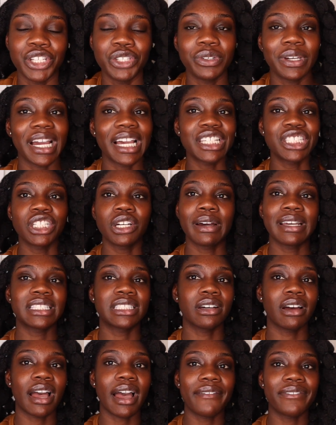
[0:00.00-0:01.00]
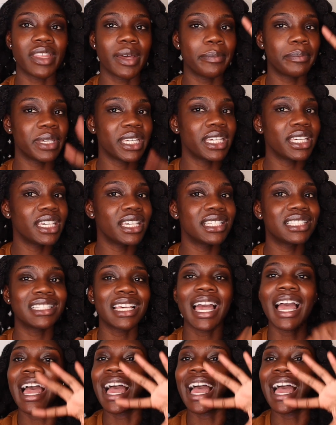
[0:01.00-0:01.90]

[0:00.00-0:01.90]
You guys know I still have the beads